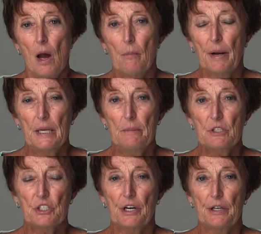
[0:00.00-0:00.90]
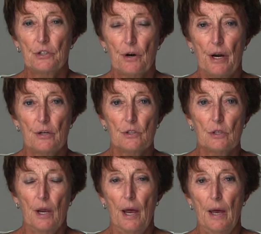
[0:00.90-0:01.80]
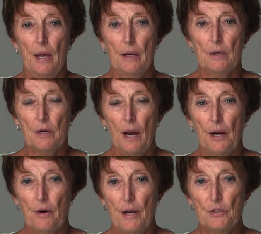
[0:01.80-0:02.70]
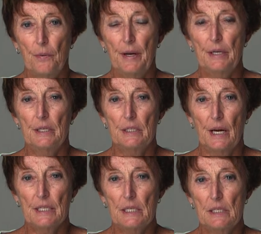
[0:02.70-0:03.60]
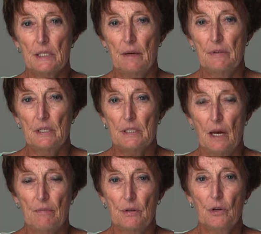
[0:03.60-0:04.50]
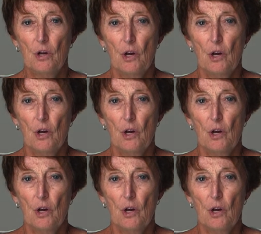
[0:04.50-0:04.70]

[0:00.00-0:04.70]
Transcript: My name is Terry Dresch, and I graduated in 1977.